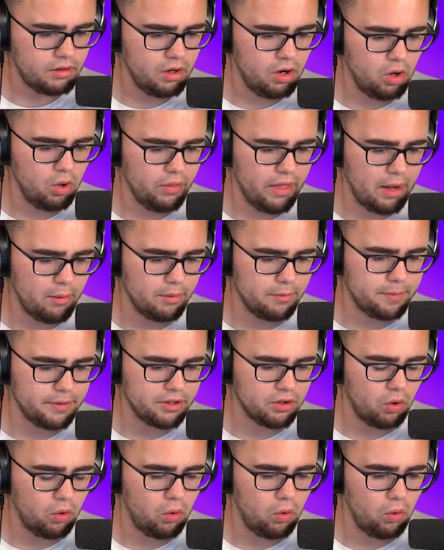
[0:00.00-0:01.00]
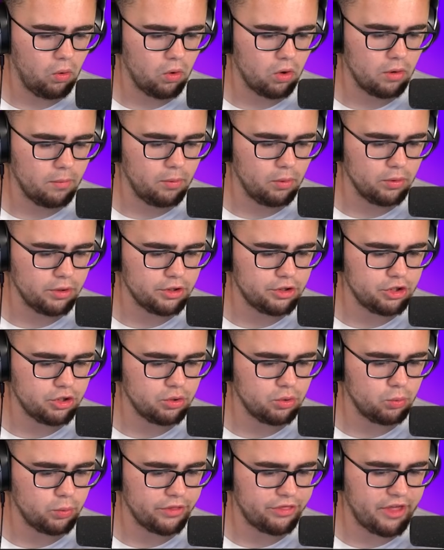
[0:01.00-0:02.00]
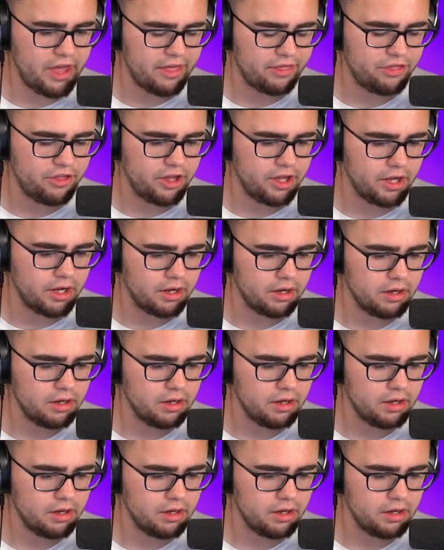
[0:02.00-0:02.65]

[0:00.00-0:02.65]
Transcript: Oh, that would be horrible to do with that thing.